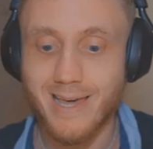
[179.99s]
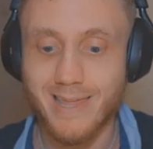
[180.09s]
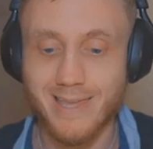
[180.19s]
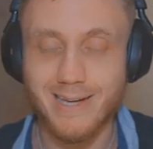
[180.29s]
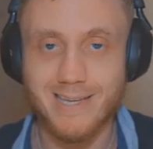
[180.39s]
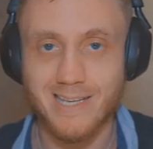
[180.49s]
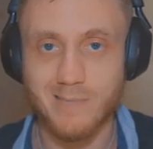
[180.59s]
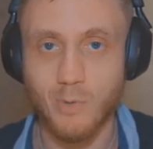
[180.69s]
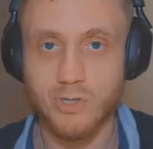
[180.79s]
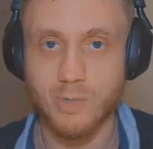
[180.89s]
thinks is
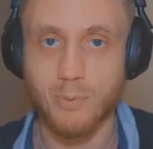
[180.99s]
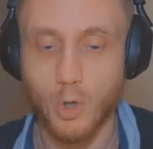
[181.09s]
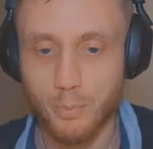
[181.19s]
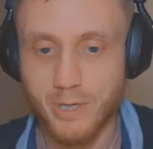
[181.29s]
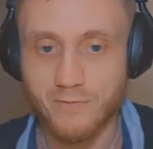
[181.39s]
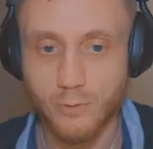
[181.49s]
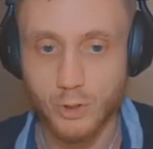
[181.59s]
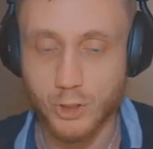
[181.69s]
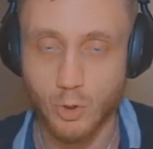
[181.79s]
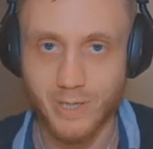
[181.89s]
most appropriate for
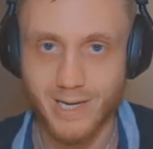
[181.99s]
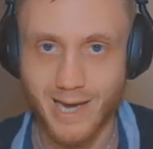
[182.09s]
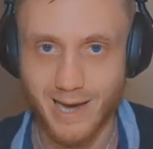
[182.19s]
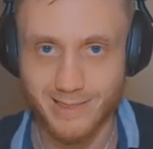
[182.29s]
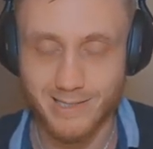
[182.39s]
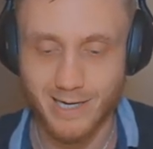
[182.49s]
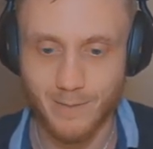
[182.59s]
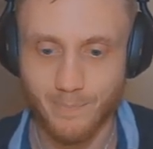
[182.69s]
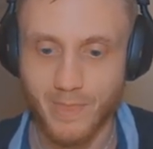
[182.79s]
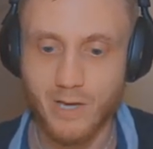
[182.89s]
showing at the time.